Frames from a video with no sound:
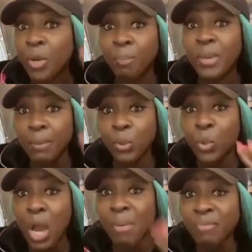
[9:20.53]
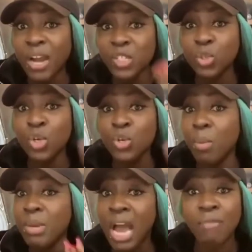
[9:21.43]
People, who my fans don't know
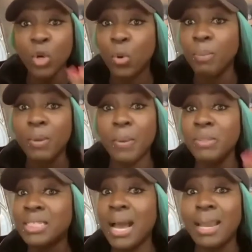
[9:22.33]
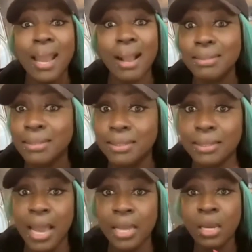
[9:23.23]
me, not have luck with people, me start like a
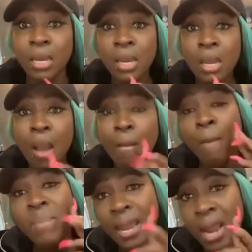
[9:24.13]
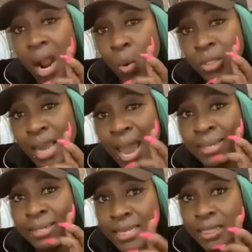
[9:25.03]
seaside. But me and her was like
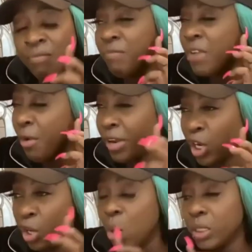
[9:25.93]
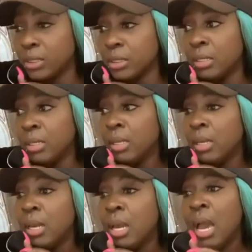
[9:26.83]
this, very close.
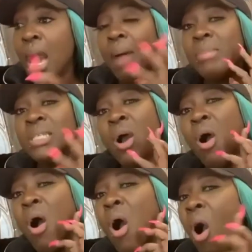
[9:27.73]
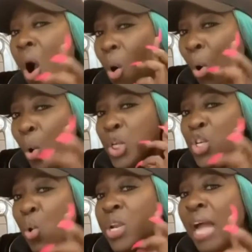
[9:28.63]
And me say, how could
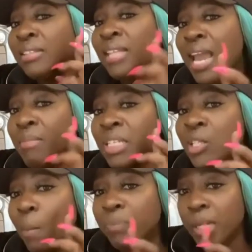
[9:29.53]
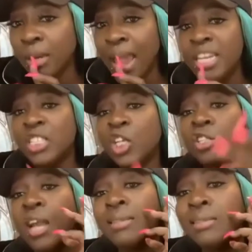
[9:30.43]
you not tell me something like this? You
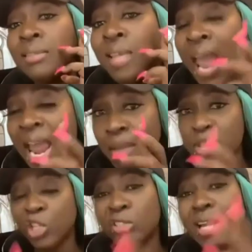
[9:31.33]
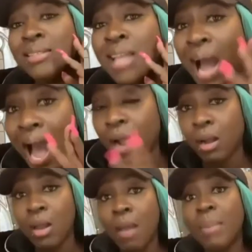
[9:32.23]
should have tell me, you should have talk.
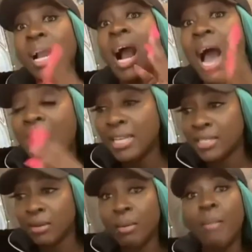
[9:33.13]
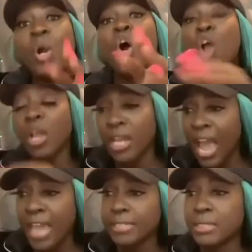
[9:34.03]
Because when me go down in
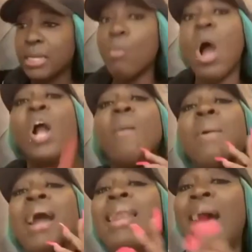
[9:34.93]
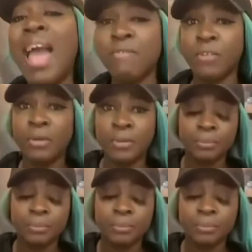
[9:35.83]
night, the boy go pan live.